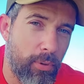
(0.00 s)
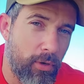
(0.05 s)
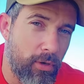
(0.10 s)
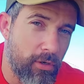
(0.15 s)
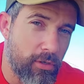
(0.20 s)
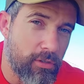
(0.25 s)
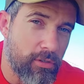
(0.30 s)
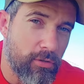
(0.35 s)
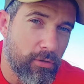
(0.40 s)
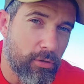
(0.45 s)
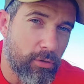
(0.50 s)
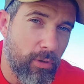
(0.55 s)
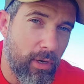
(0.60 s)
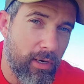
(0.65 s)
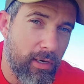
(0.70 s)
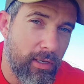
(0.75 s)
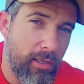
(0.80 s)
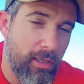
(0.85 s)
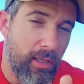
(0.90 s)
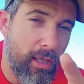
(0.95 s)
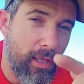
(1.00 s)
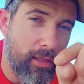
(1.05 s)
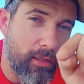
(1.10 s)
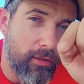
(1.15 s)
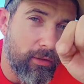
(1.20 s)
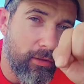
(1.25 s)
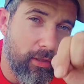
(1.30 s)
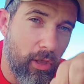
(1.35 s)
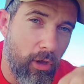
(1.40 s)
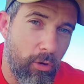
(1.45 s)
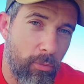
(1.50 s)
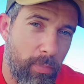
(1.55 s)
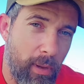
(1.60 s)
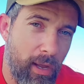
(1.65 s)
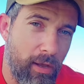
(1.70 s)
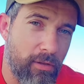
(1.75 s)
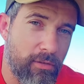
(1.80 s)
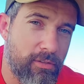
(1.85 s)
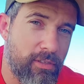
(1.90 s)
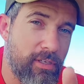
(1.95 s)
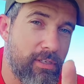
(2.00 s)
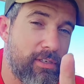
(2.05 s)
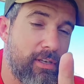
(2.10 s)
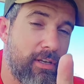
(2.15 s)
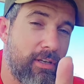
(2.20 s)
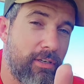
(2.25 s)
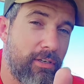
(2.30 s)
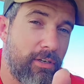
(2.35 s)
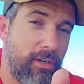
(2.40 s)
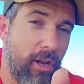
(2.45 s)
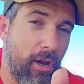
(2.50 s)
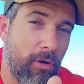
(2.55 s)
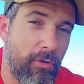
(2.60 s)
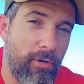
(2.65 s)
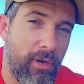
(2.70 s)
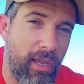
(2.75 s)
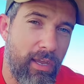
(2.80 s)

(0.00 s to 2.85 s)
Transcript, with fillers: personal credit, low balances, no